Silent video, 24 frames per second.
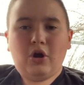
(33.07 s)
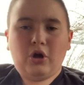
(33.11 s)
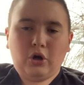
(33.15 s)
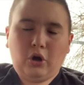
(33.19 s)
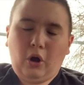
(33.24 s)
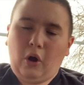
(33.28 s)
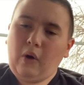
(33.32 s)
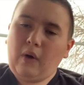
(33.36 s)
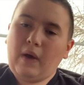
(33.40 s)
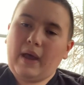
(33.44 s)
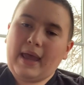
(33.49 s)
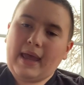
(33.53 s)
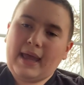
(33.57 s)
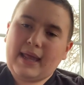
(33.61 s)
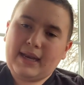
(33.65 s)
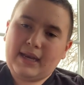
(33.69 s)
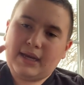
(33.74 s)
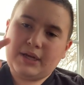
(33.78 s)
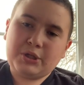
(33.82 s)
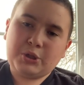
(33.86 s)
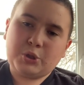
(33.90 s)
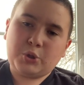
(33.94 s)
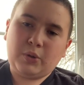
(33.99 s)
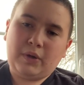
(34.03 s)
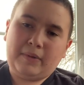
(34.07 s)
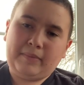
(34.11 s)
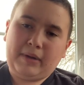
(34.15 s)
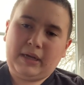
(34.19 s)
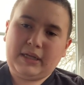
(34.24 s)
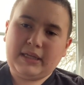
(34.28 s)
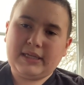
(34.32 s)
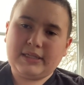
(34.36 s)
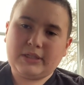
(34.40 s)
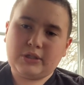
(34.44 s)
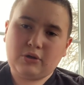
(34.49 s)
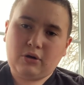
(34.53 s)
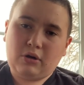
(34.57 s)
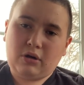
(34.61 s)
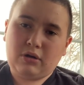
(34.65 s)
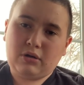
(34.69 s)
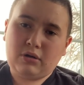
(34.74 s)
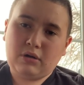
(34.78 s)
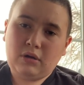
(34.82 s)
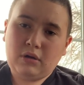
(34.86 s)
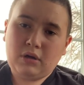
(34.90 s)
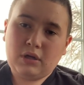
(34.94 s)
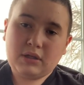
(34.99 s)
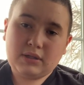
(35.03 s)
go ahead and join my
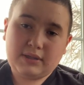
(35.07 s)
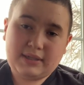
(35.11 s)
Discord